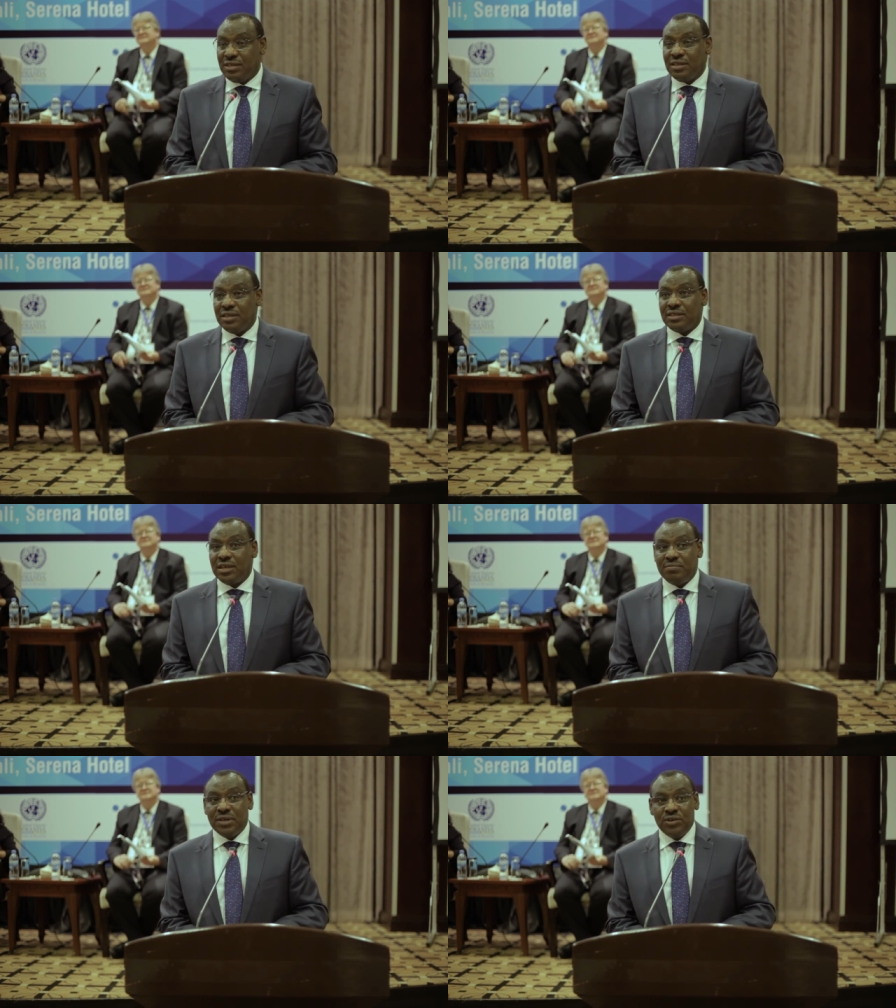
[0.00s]
It
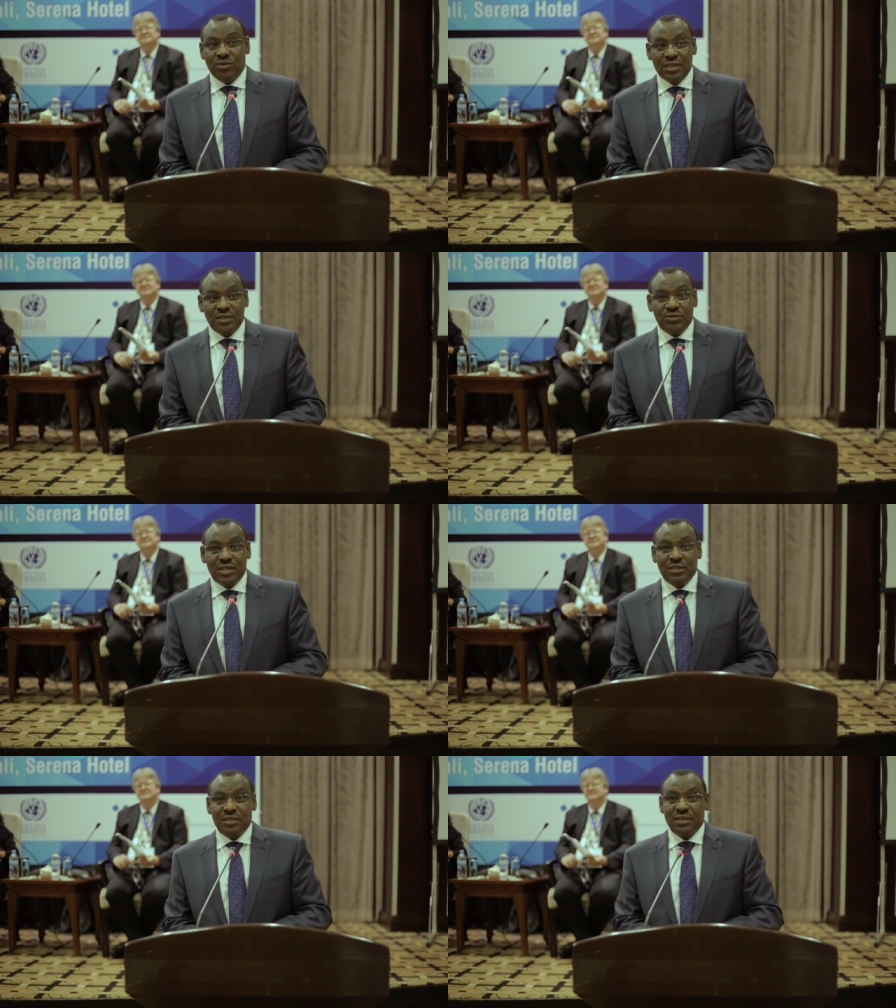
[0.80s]
happened once
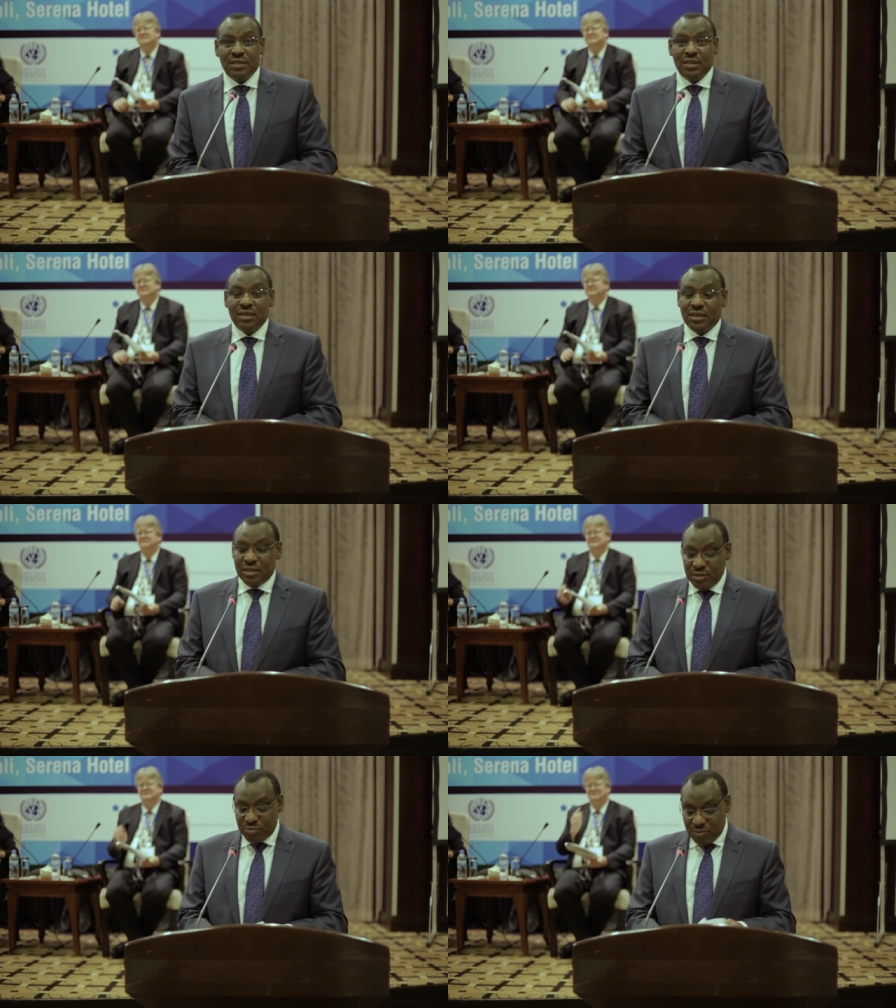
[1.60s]
when a
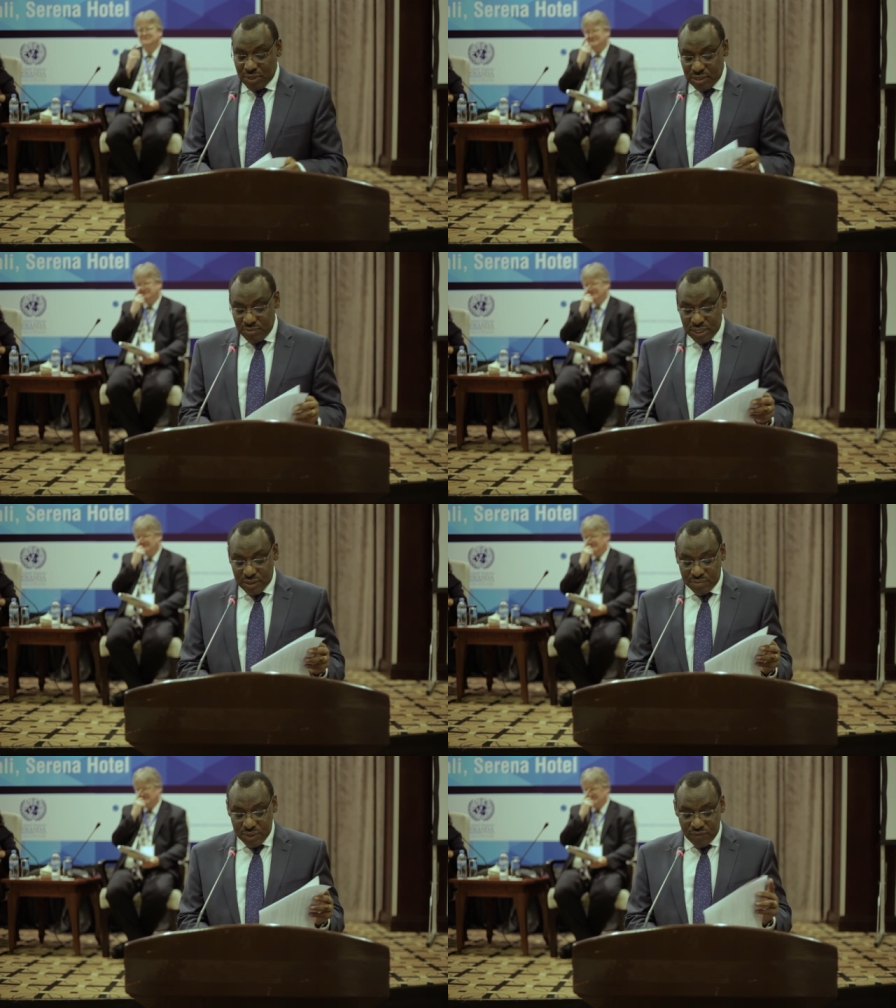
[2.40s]
diplomat made a
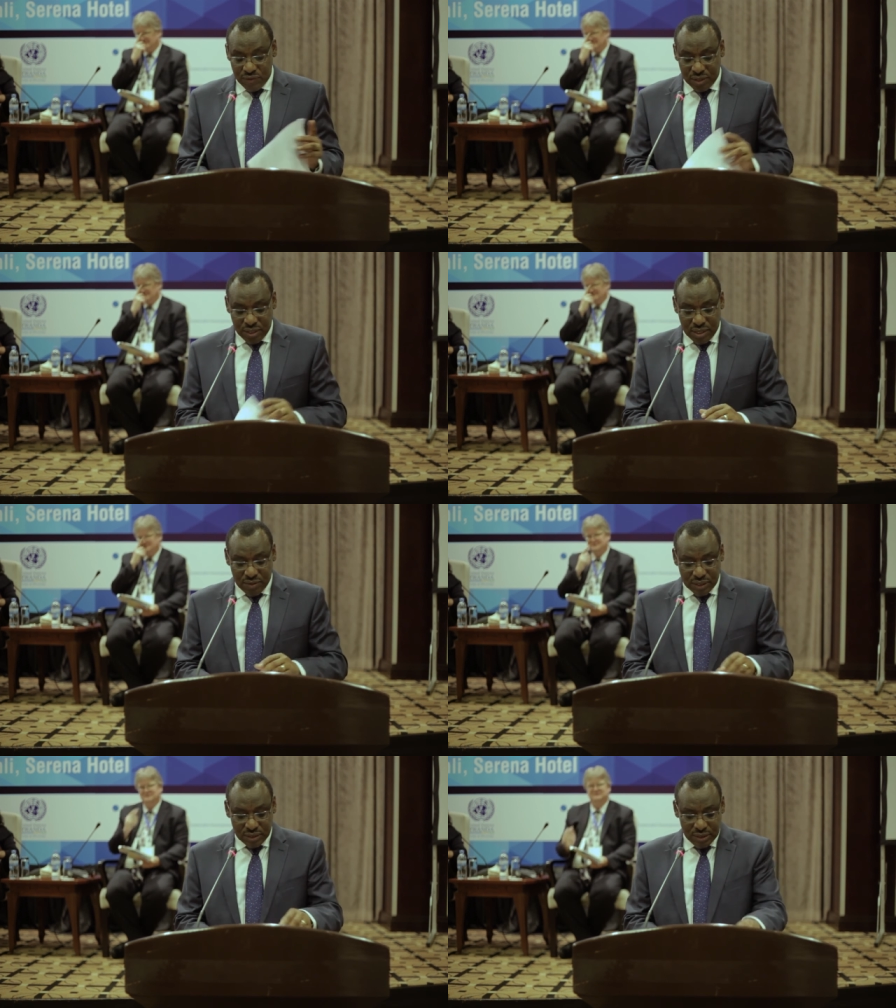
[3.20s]
speech for three
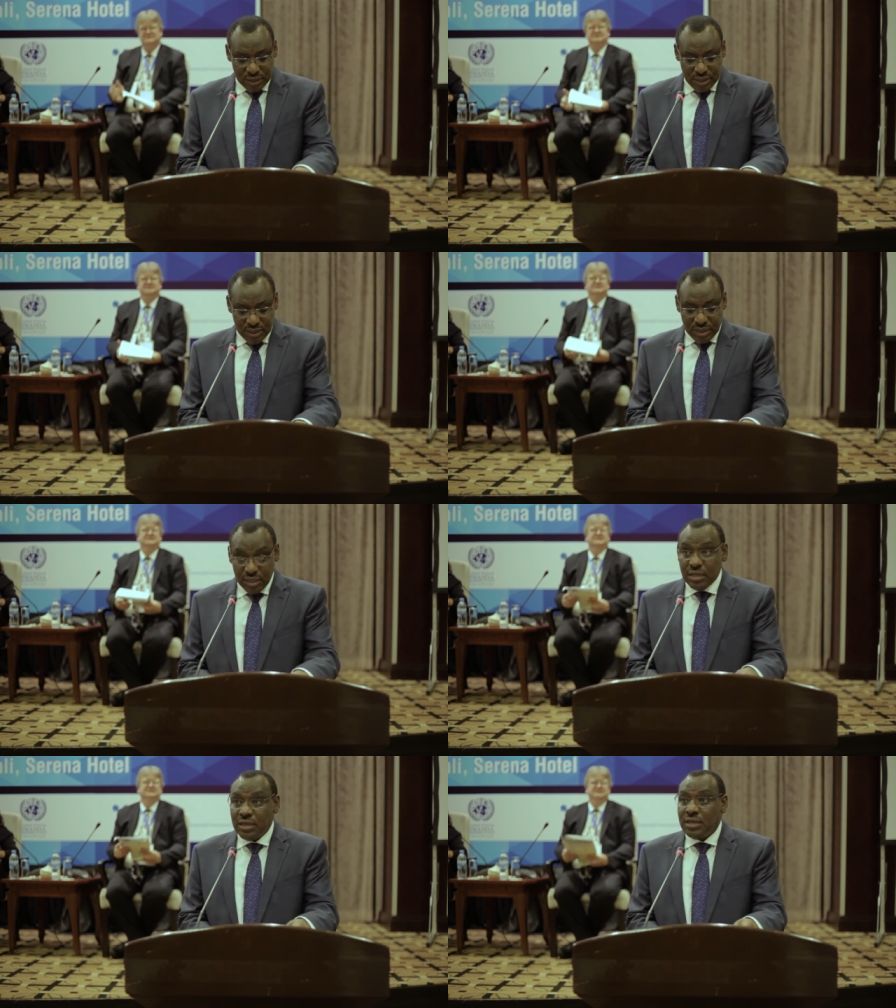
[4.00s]
hours.
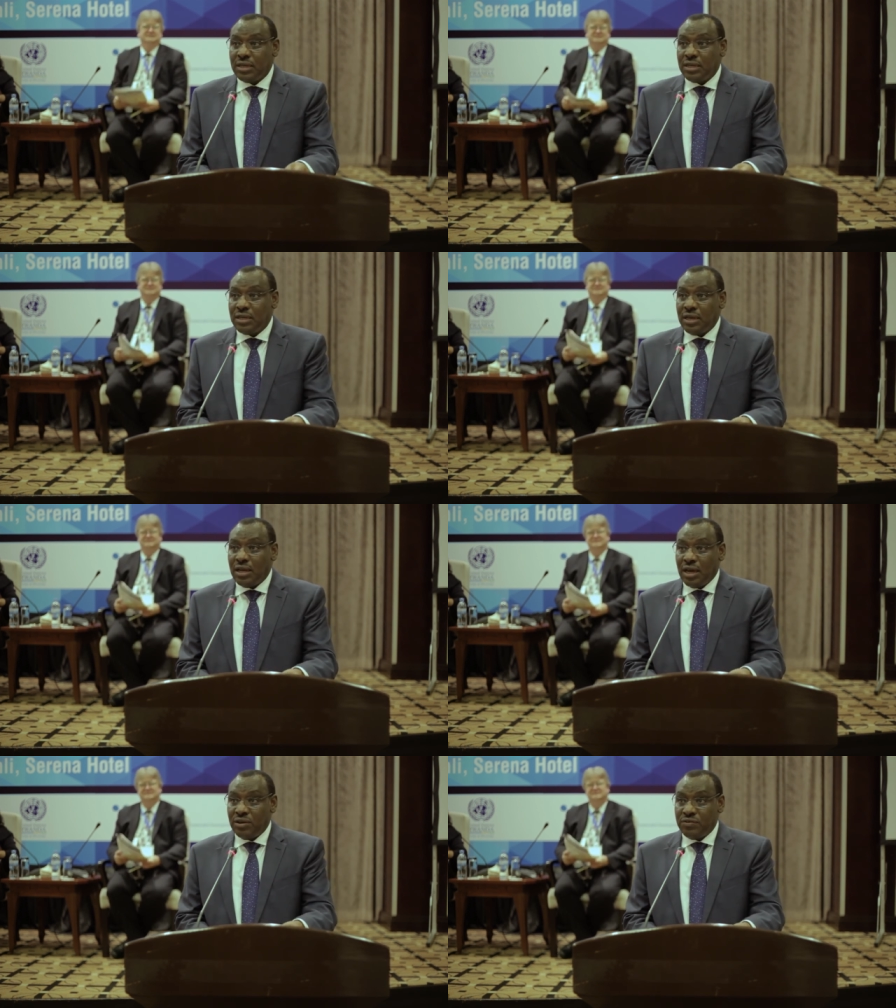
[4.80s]

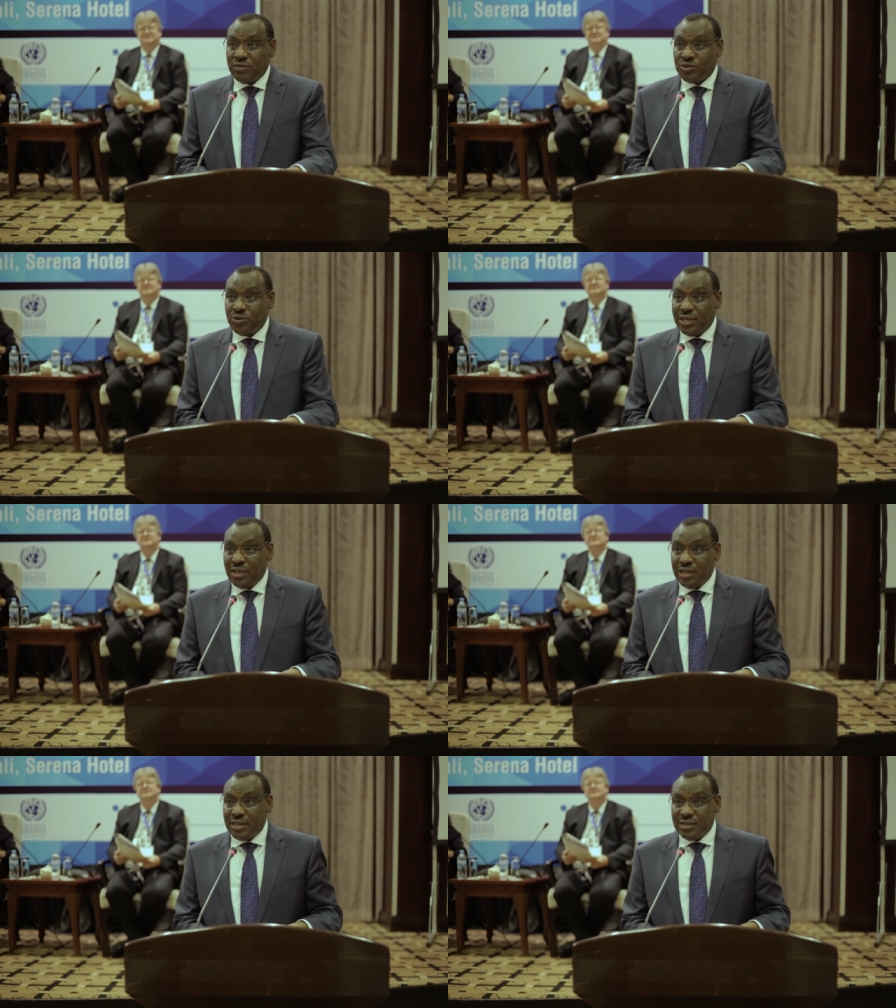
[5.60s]
And of course, when he
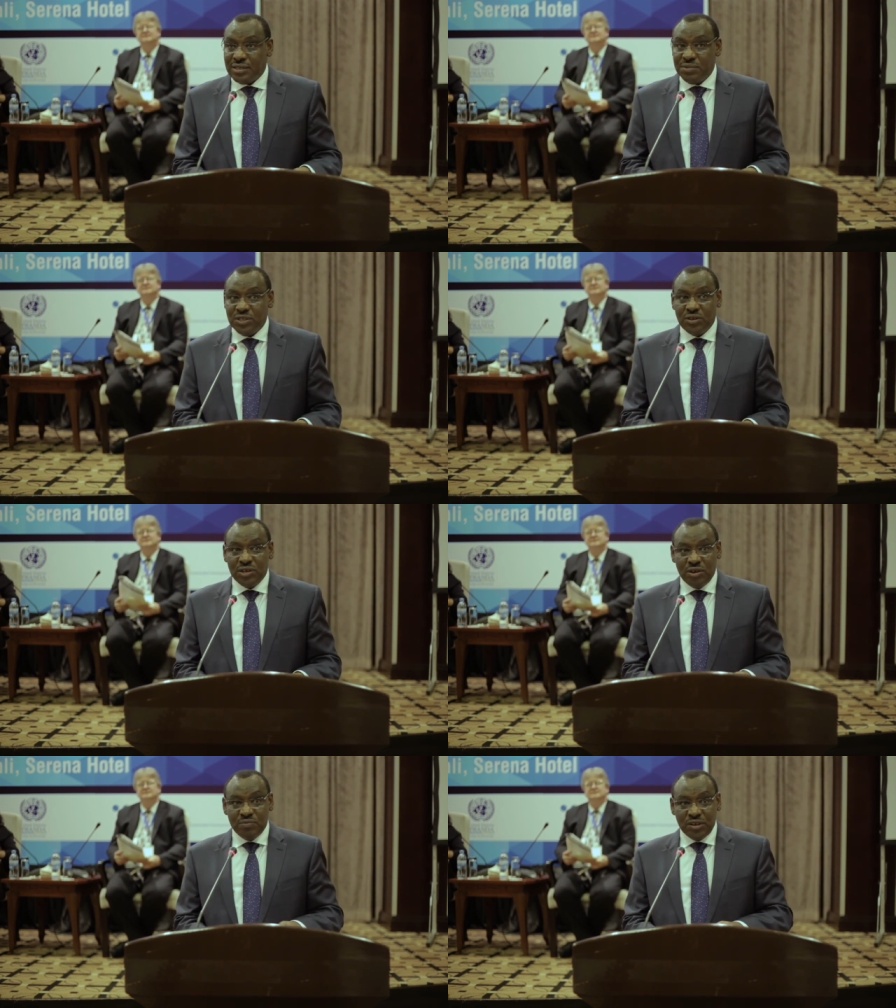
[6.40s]
ended his speech, only one
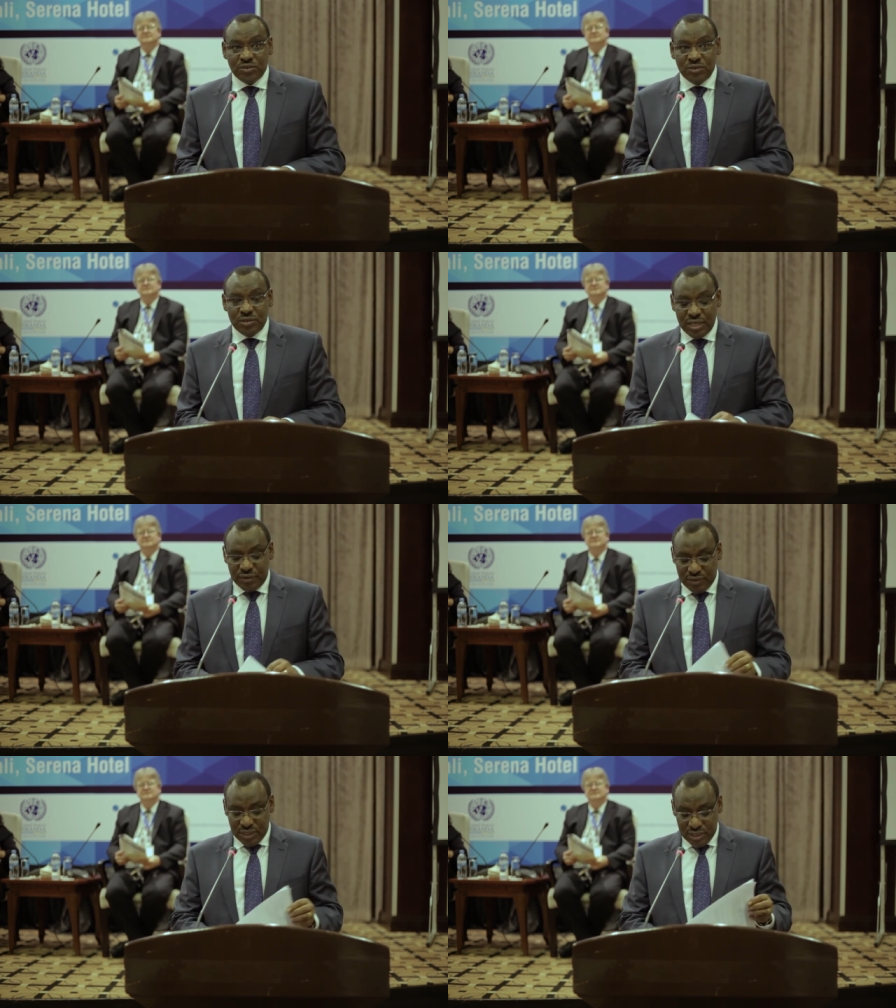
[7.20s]
person was left.